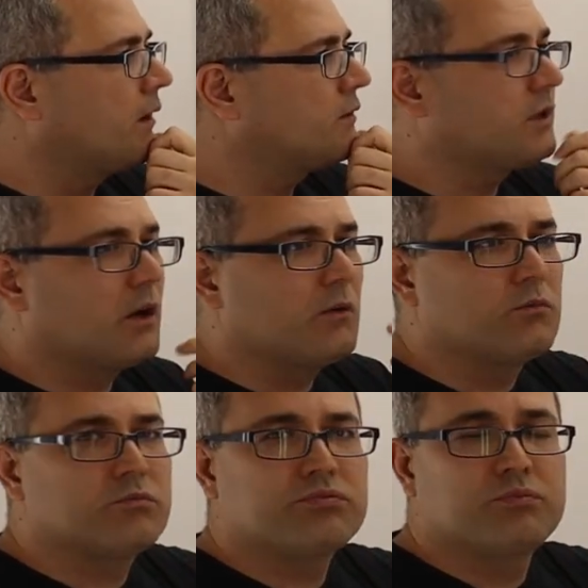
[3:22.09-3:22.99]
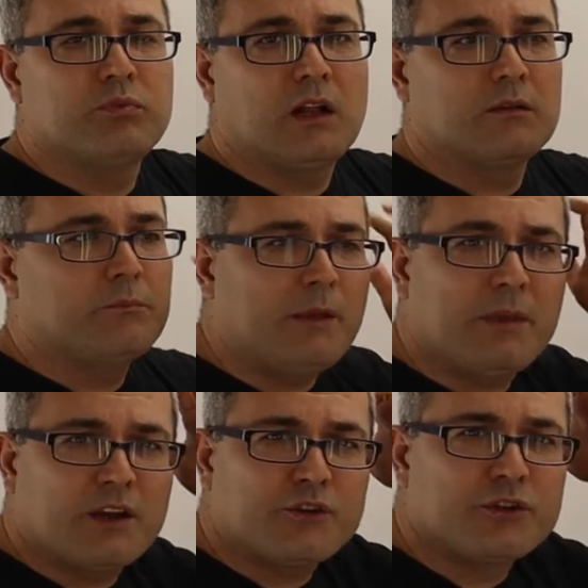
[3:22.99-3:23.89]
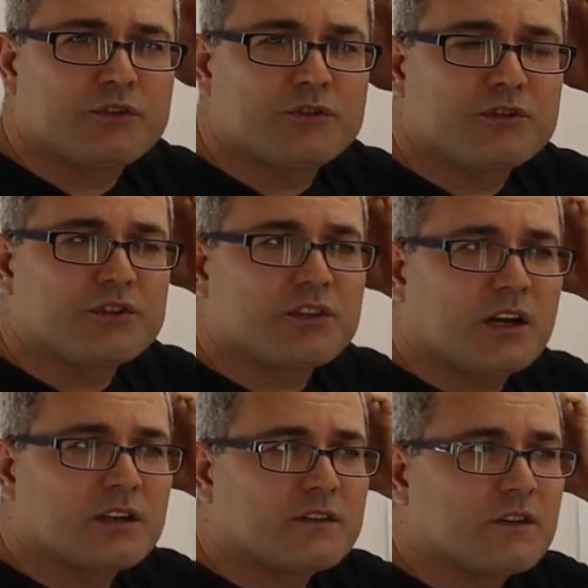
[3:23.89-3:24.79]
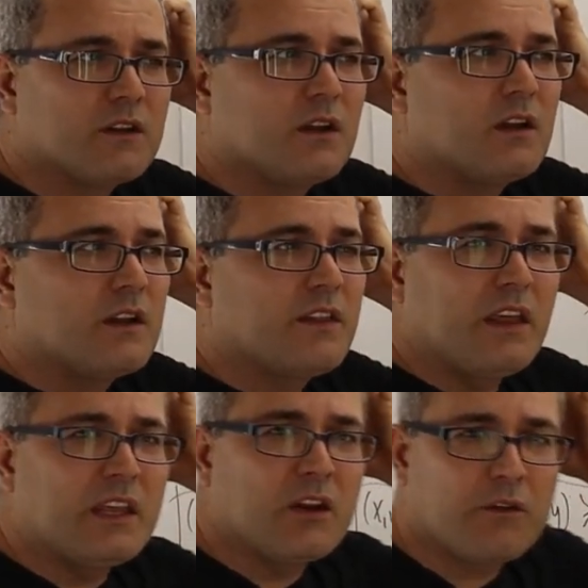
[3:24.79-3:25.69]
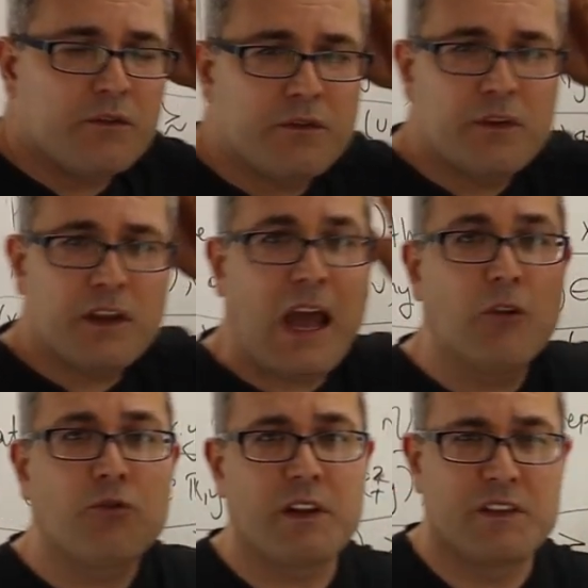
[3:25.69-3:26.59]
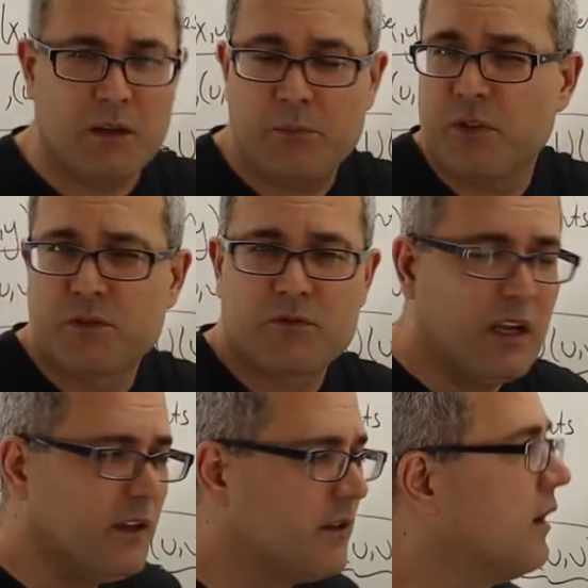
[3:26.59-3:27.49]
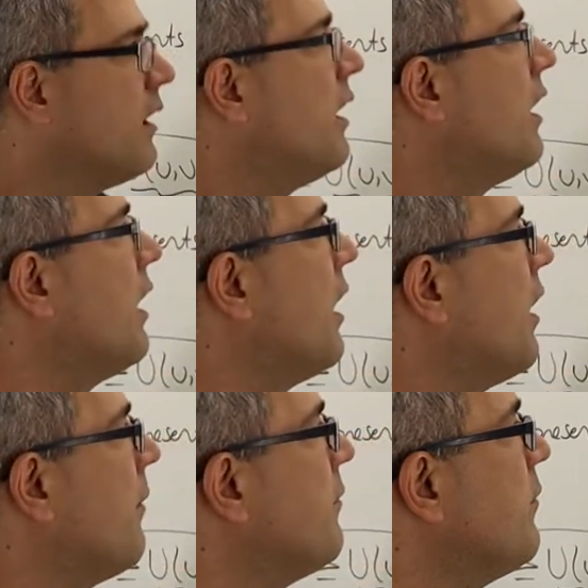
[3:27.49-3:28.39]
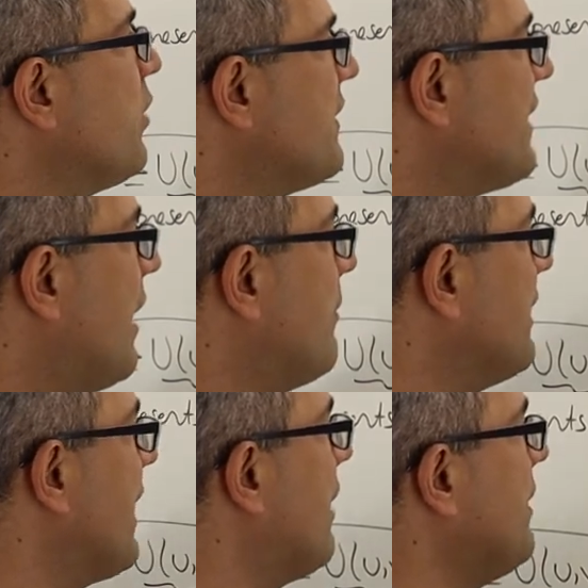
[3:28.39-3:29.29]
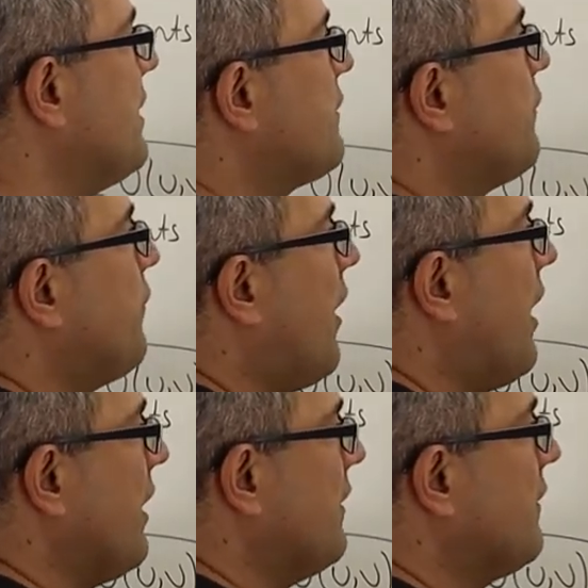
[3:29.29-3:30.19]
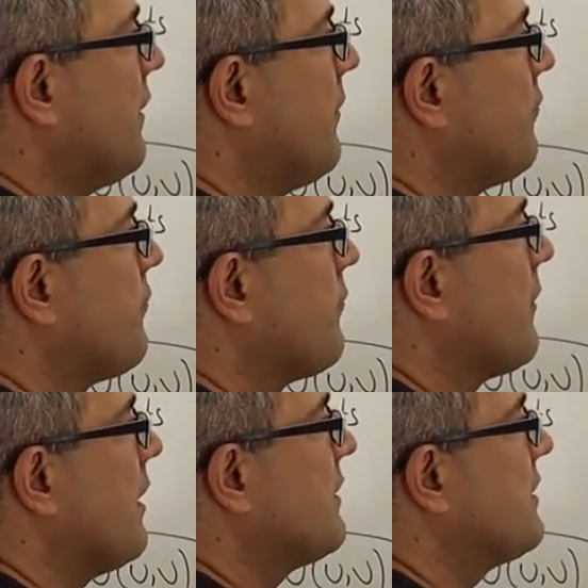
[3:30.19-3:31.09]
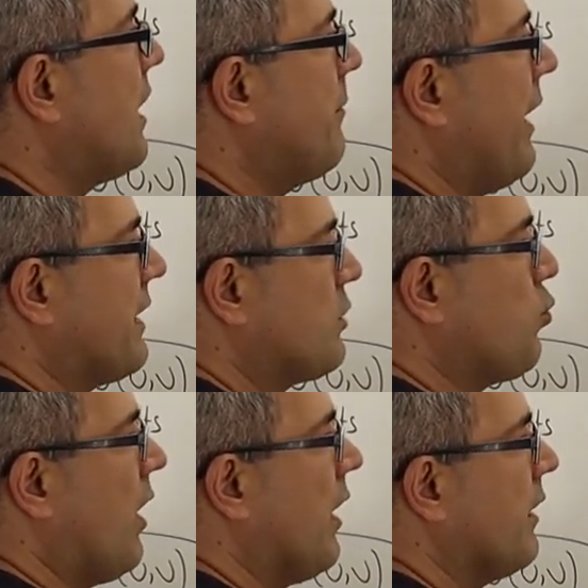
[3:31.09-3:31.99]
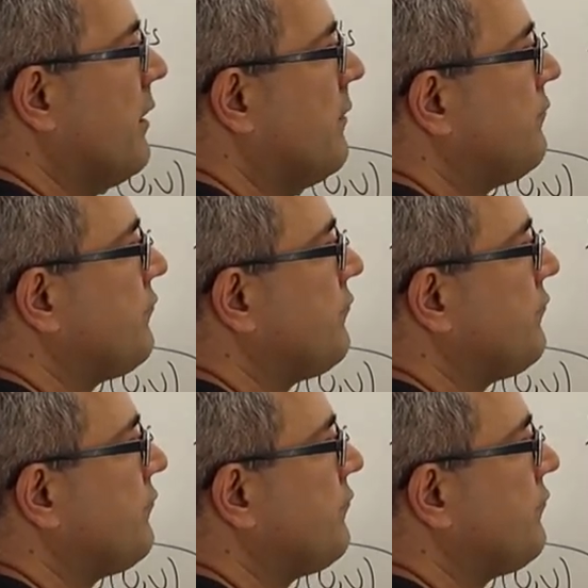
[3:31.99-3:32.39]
So maybe I should start thinking of counterexamples, right? What does that mean? That means find some XY